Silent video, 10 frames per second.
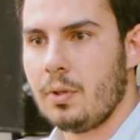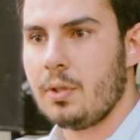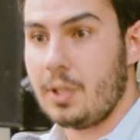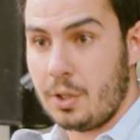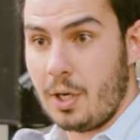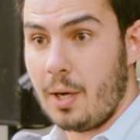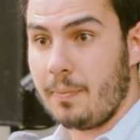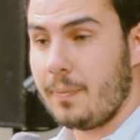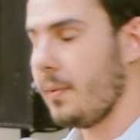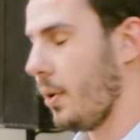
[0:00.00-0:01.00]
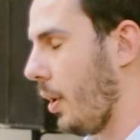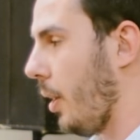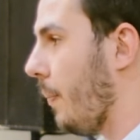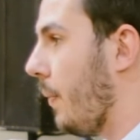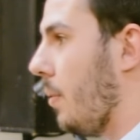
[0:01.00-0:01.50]
C#,
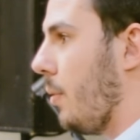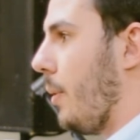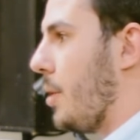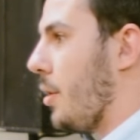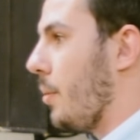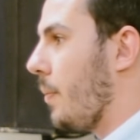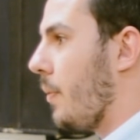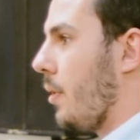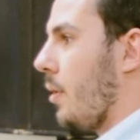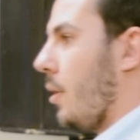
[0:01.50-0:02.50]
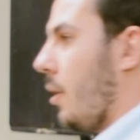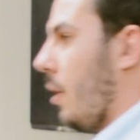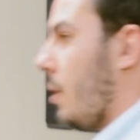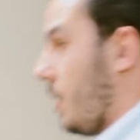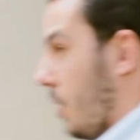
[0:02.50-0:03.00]
okay. What about you?
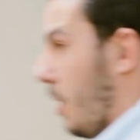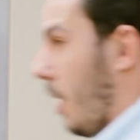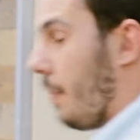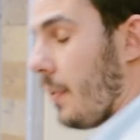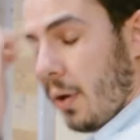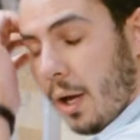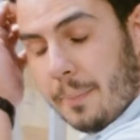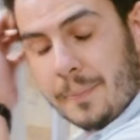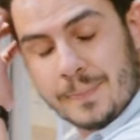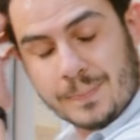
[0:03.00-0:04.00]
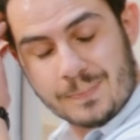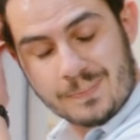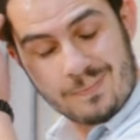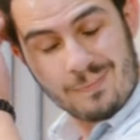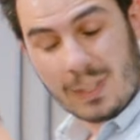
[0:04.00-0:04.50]
C#, okay.
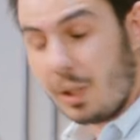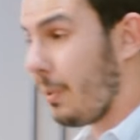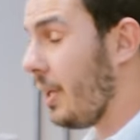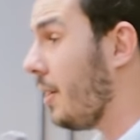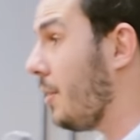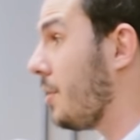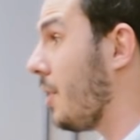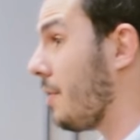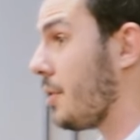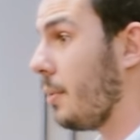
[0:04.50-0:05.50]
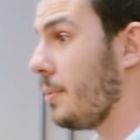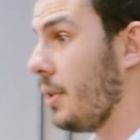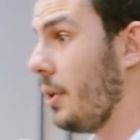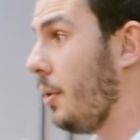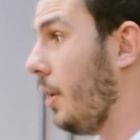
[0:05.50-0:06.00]
Nobody here uses JavaScript
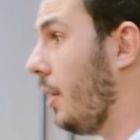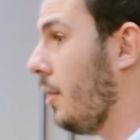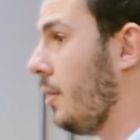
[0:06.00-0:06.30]
in Unity?